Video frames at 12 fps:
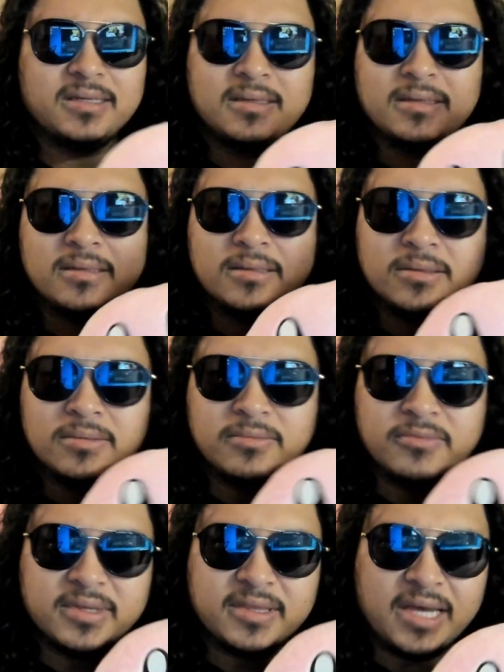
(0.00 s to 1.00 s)

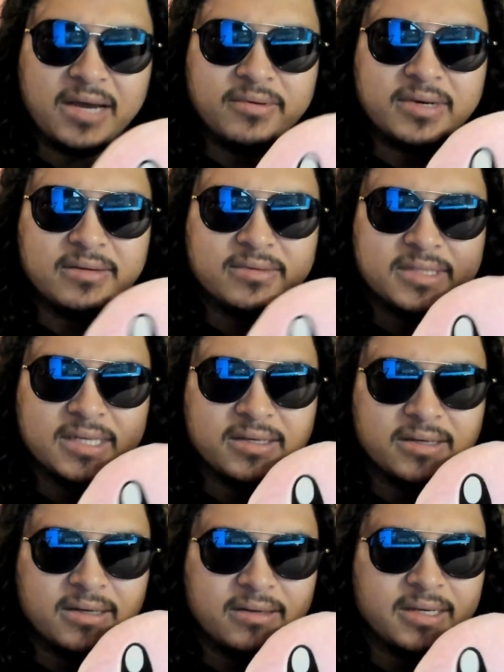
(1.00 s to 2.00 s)
with that one, I was
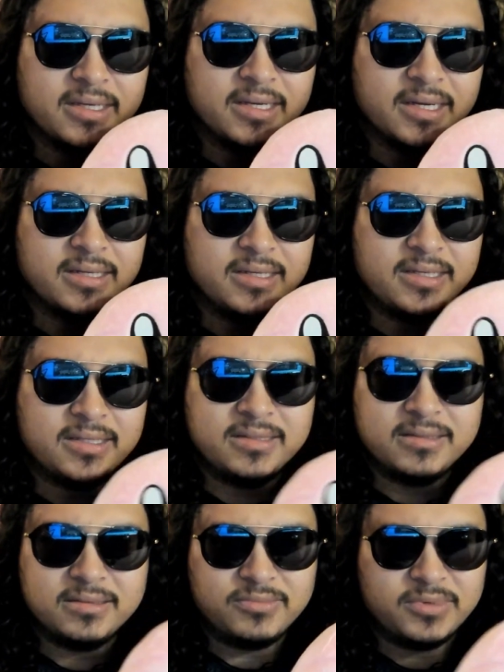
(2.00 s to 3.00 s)
like, okay,
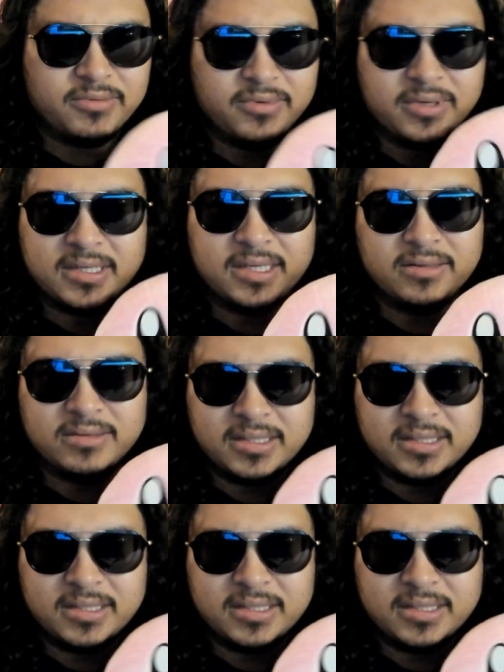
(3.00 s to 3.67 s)
what can I do?